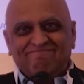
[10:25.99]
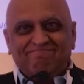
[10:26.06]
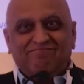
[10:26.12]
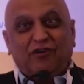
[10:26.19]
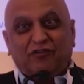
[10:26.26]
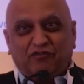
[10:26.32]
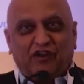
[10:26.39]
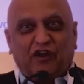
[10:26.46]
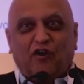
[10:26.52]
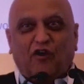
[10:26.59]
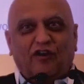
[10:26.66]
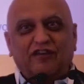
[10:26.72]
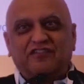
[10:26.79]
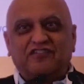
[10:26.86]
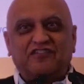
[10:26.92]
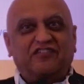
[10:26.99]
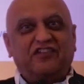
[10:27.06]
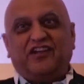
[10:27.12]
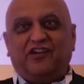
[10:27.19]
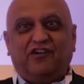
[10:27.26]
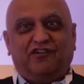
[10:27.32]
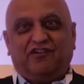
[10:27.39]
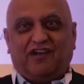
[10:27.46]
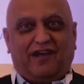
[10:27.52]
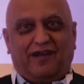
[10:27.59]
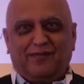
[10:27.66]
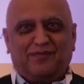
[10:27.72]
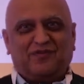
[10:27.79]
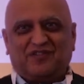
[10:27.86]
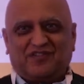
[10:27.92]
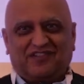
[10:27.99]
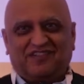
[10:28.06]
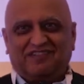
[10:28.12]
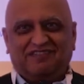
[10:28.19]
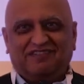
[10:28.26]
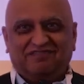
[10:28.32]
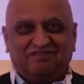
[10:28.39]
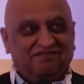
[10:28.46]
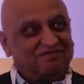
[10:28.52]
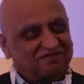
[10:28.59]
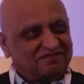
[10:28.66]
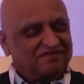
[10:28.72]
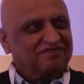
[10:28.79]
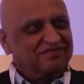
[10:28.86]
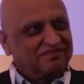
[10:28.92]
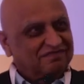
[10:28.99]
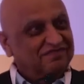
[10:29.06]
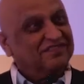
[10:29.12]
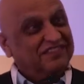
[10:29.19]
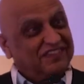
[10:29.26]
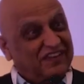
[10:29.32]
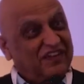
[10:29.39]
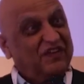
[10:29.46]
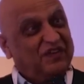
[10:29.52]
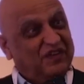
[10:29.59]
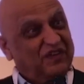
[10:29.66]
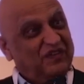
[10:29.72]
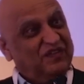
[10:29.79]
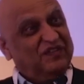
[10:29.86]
what we call stereotypes. You know,